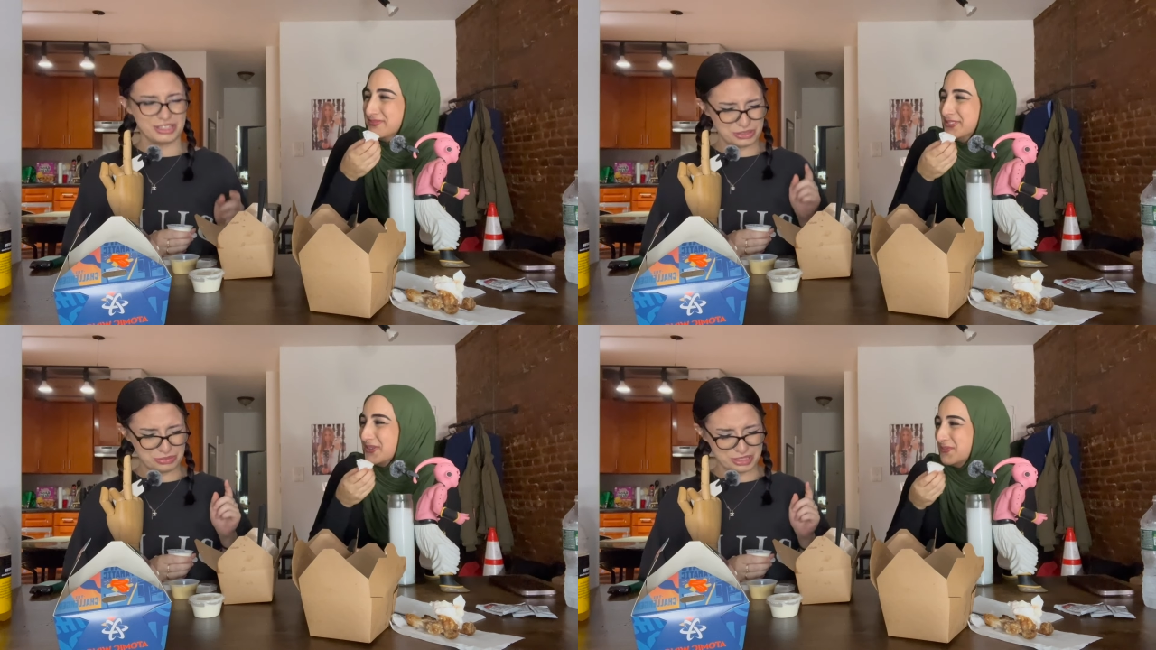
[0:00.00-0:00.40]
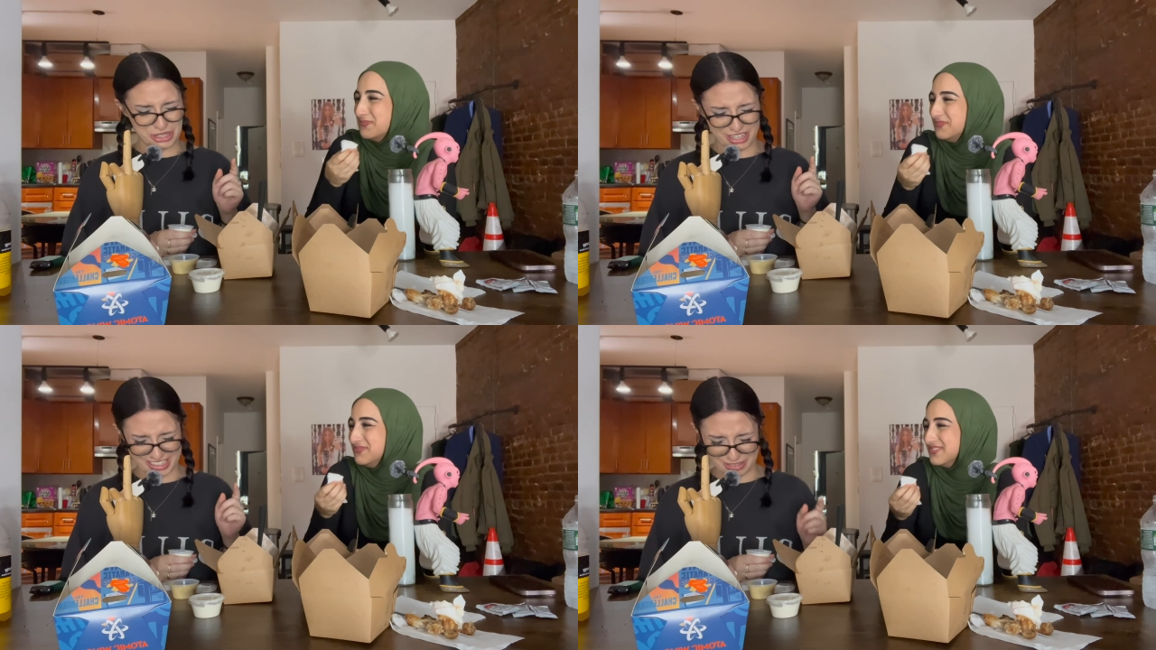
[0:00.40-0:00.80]
Speaker 1: You were
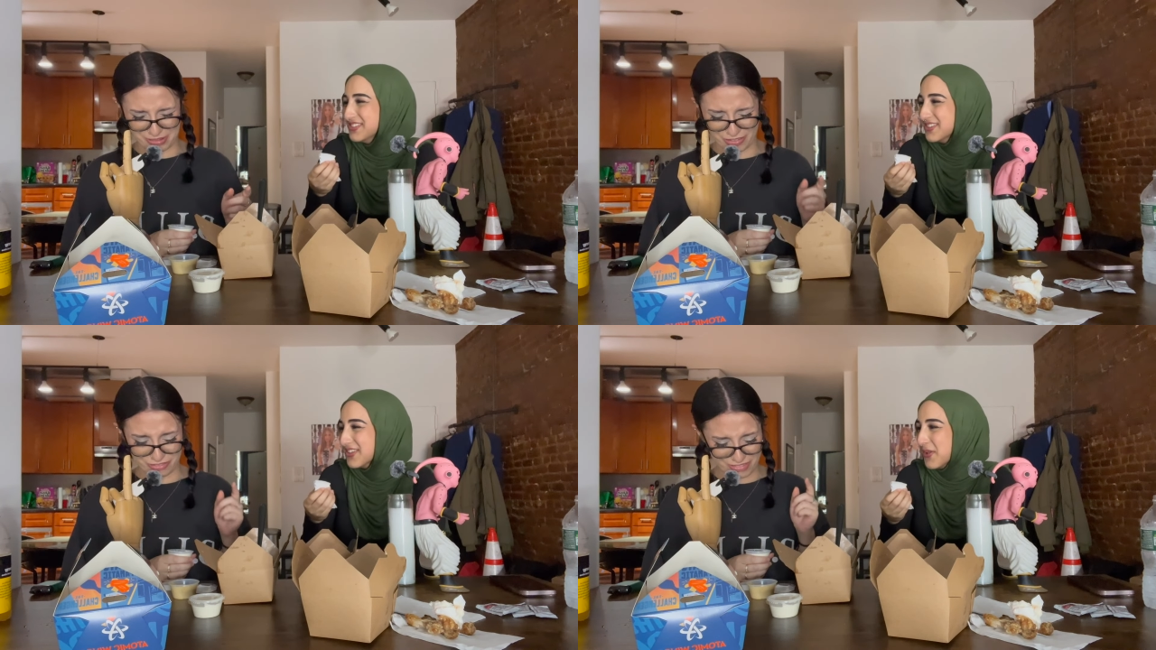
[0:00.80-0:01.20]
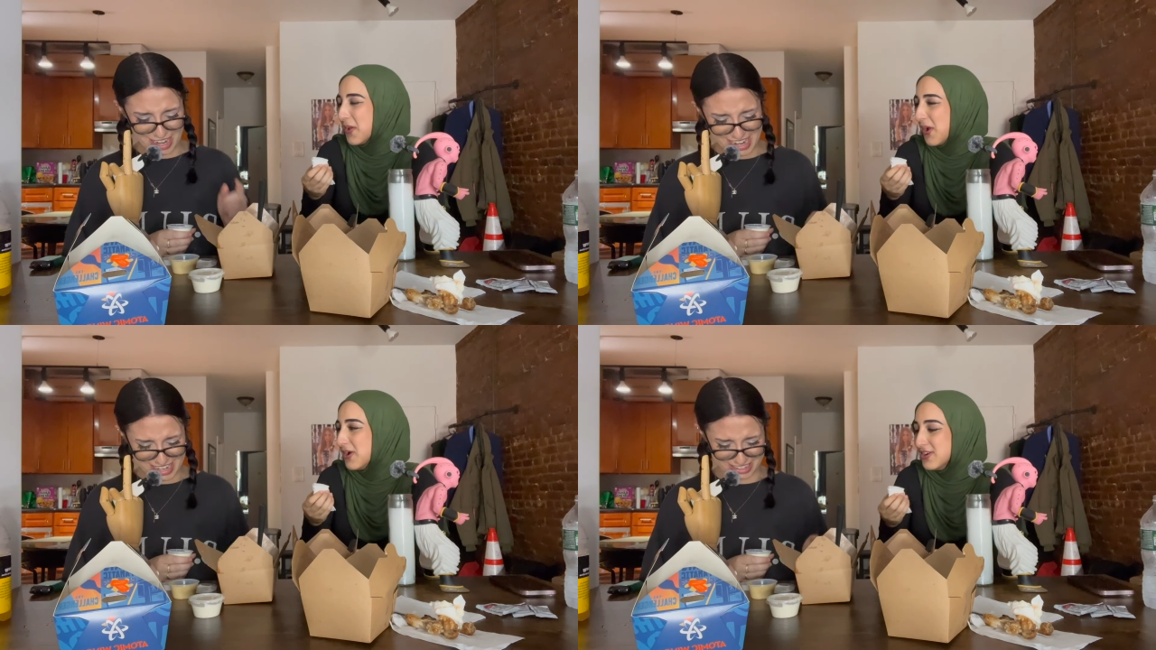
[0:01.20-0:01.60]
talking about
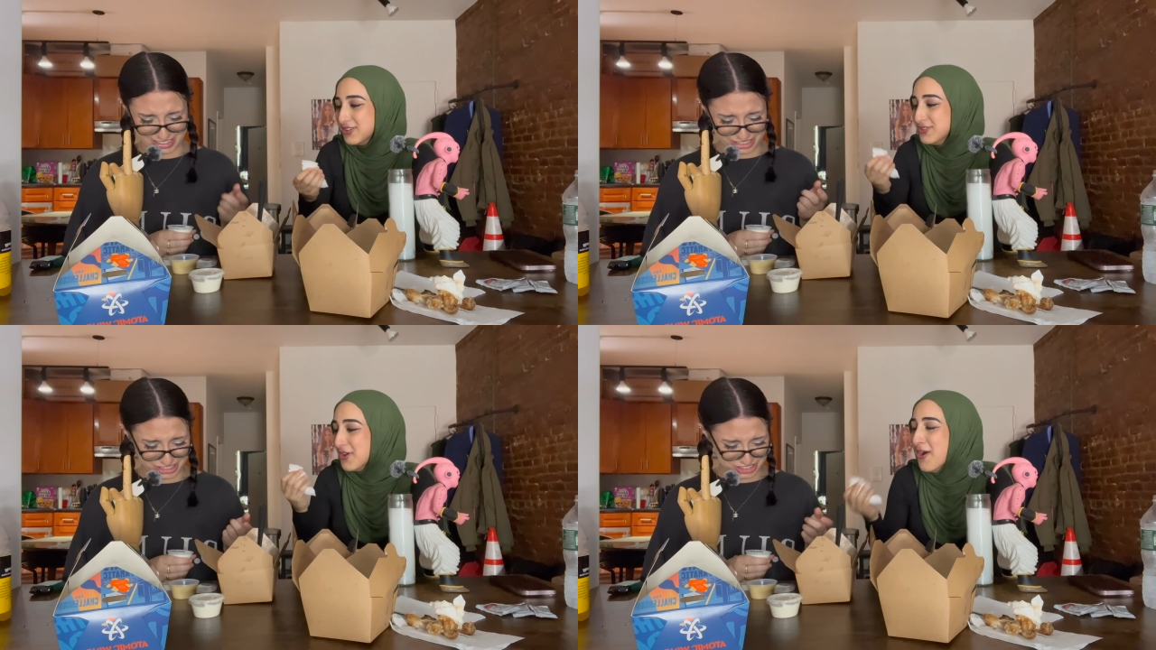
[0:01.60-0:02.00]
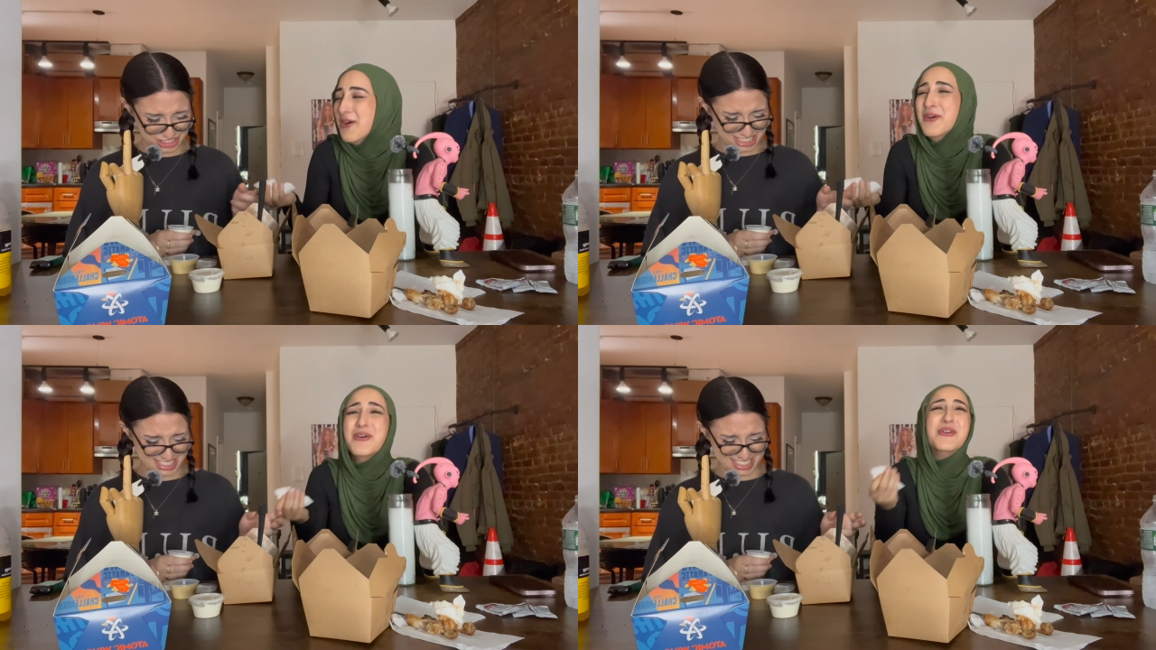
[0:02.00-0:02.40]
ranch.
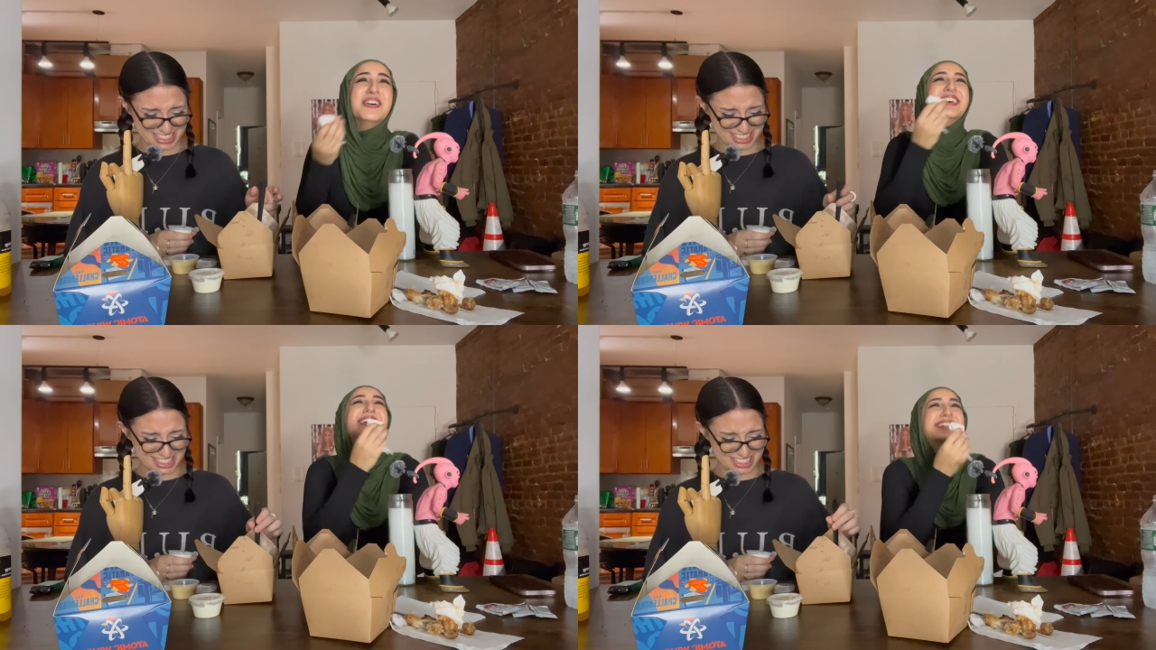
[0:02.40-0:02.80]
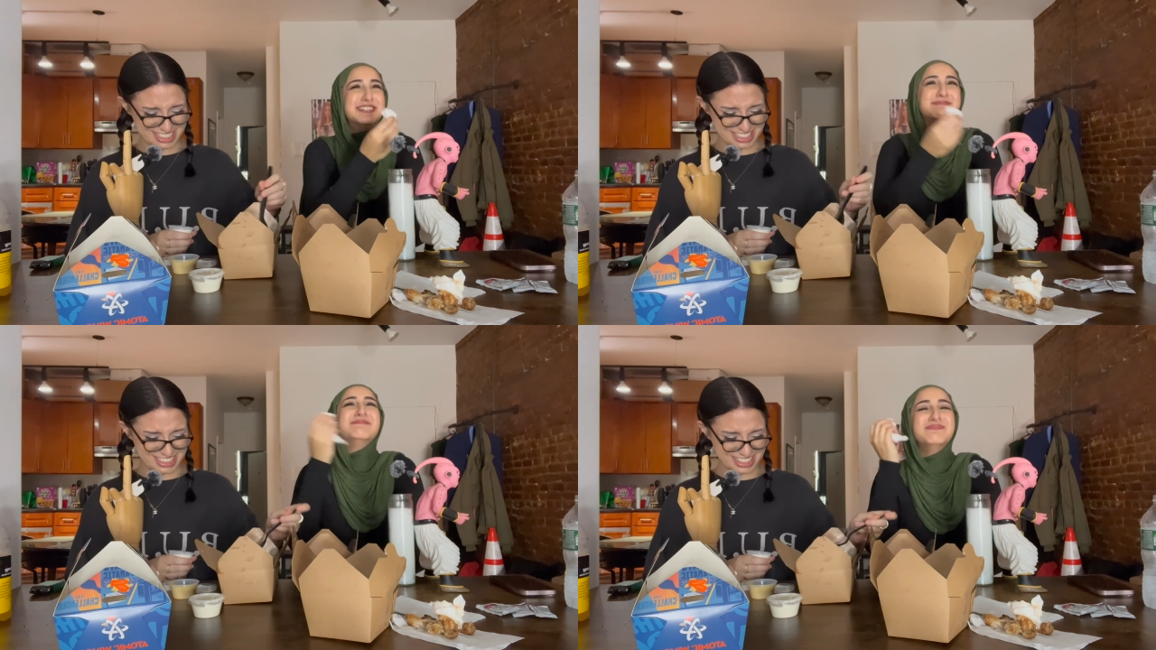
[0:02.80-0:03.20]

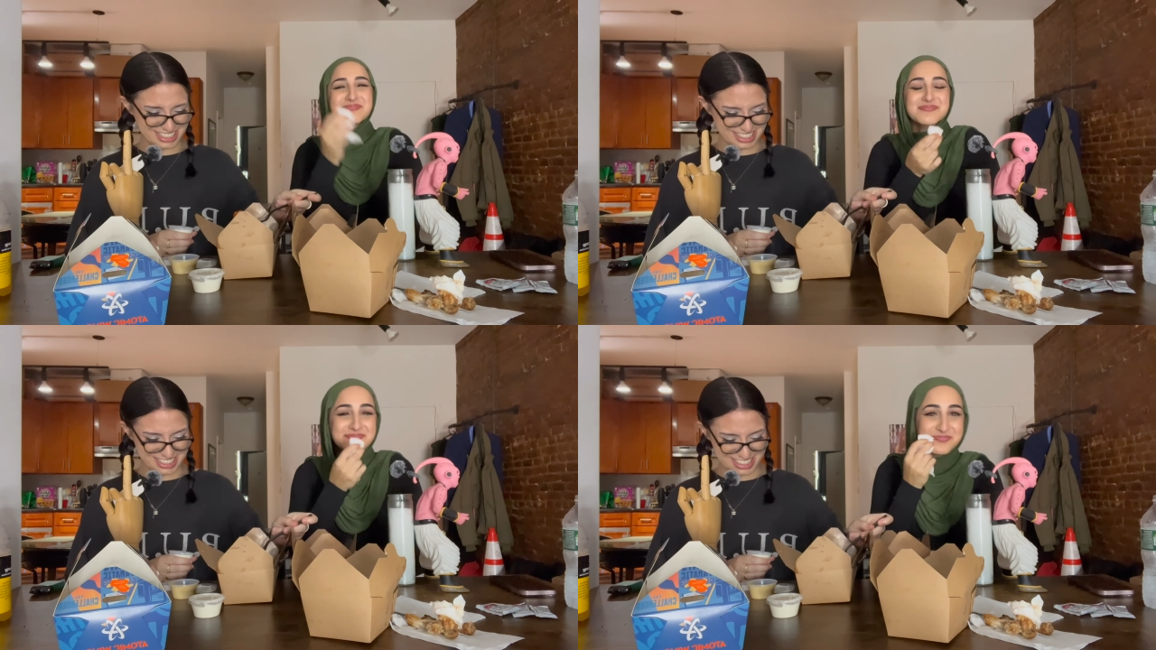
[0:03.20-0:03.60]
No.